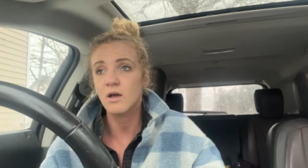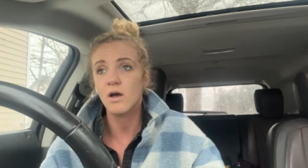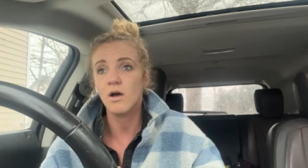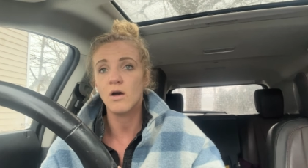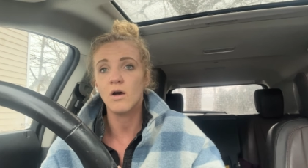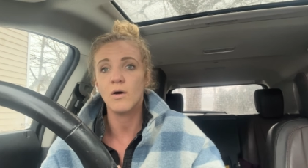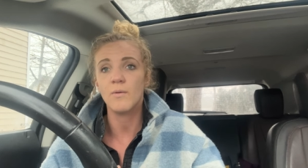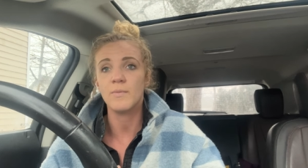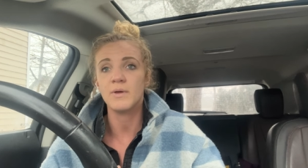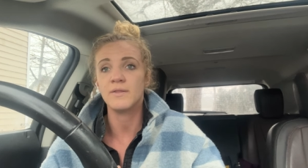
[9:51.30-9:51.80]

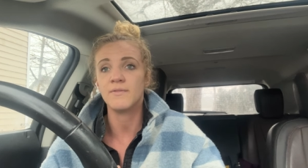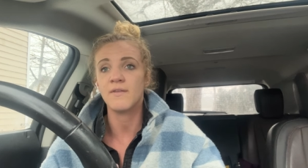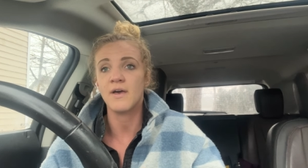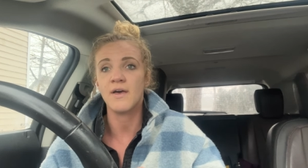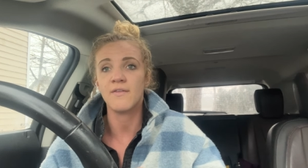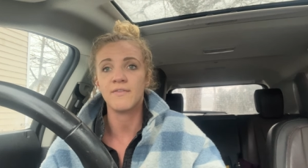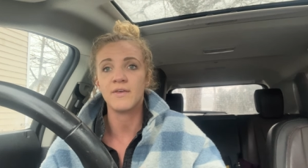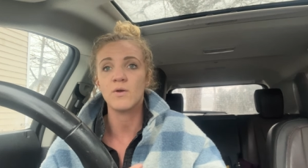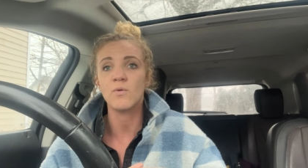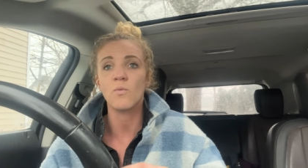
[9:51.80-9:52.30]
um, and
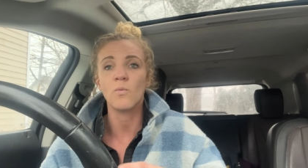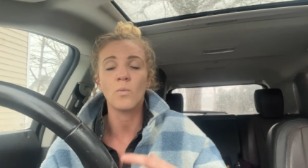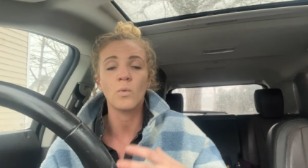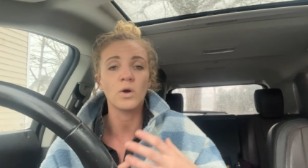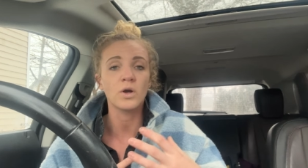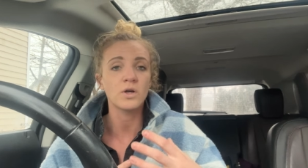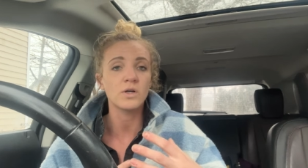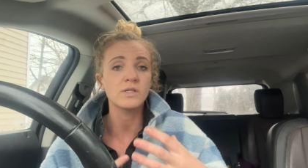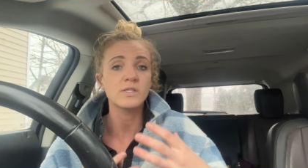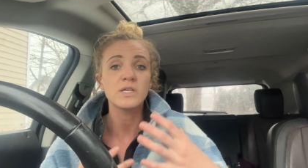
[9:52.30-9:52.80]
that they
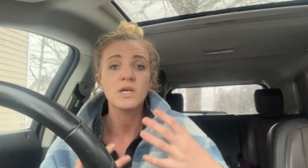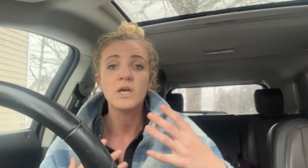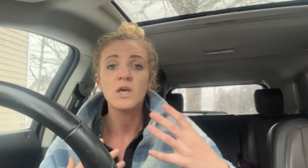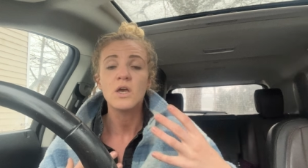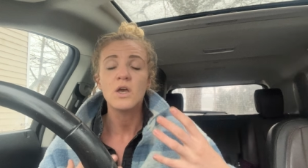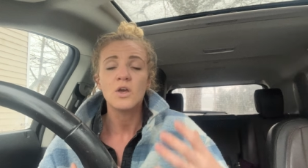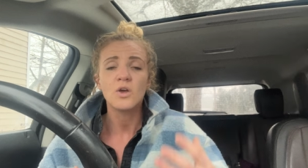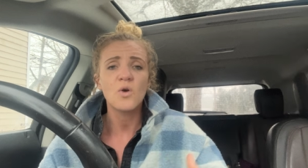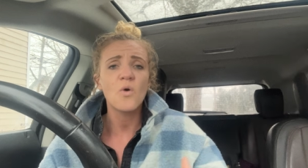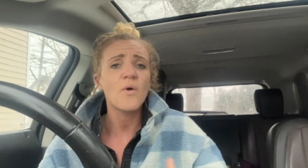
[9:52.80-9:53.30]
weren't
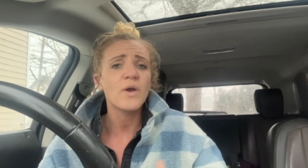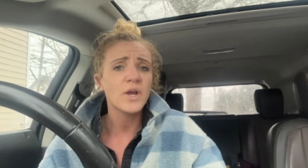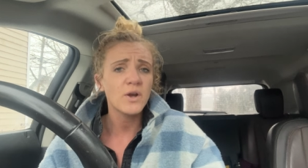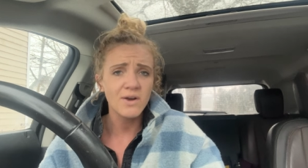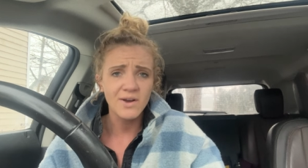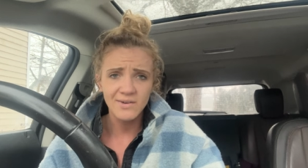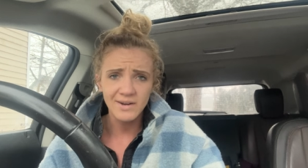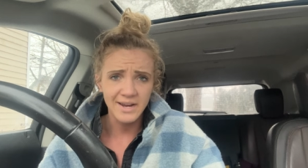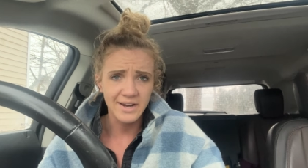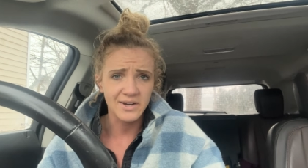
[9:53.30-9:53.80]
going
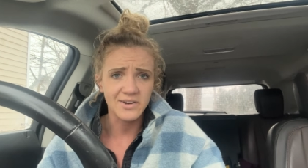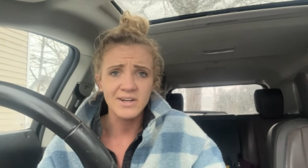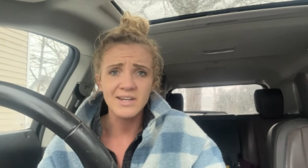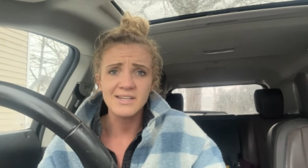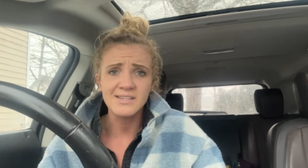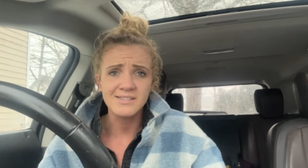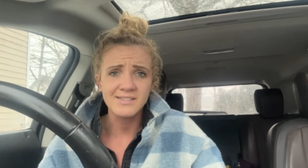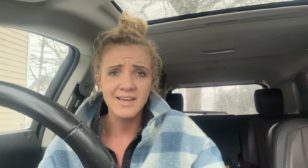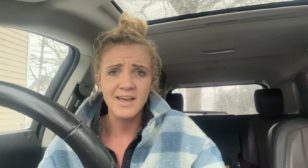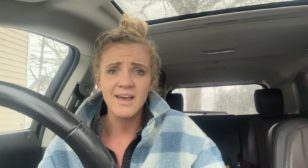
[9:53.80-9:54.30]
around
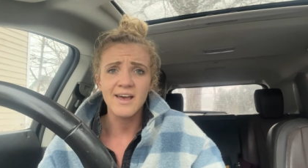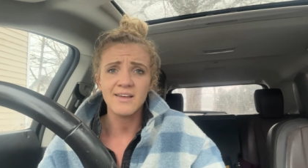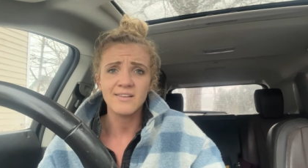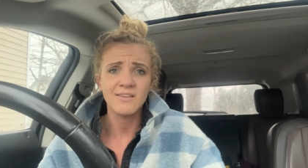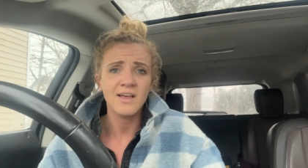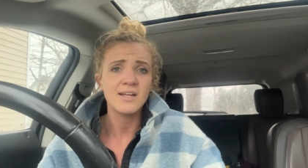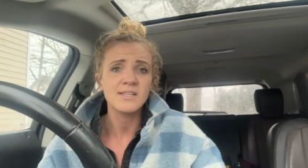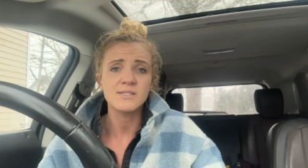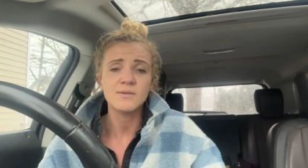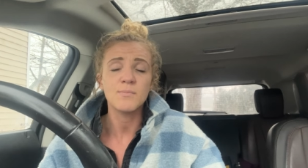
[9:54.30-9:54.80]
areas that had
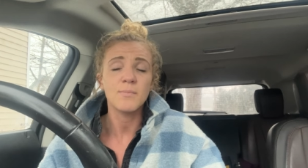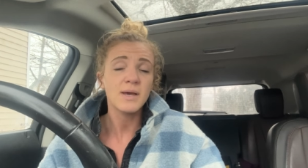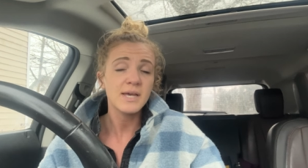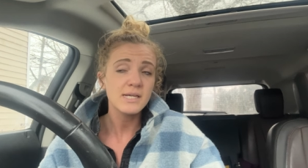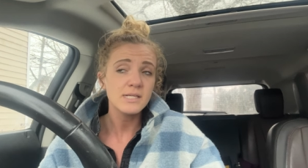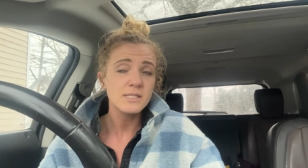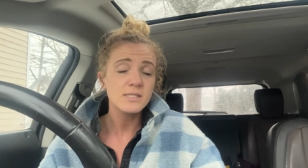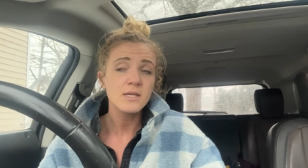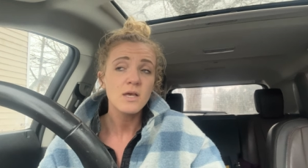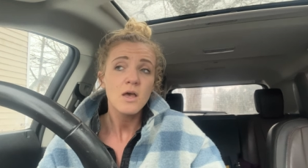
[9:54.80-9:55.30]
lots of
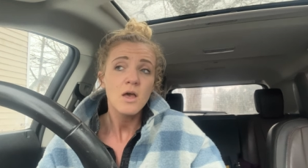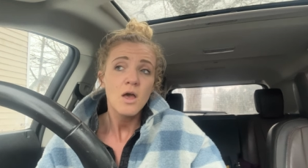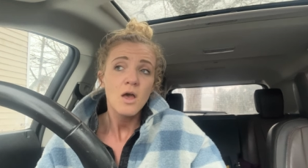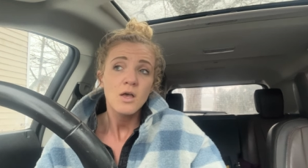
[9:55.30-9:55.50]
mites.